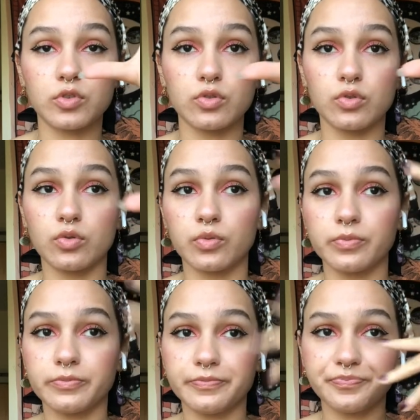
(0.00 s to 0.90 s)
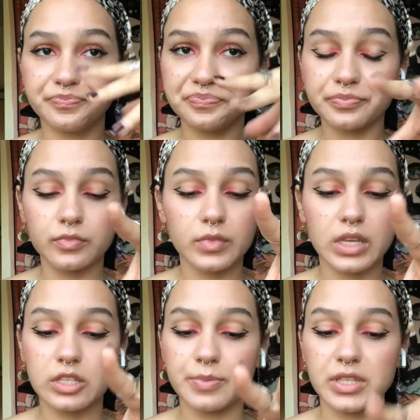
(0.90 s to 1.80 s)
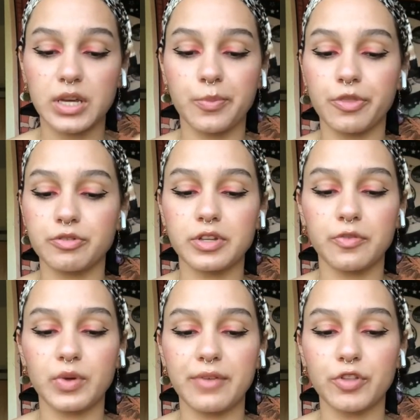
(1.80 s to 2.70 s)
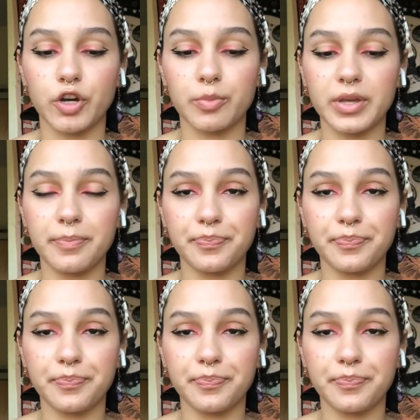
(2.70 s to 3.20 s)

to spend time with yourself. We have the Hermit.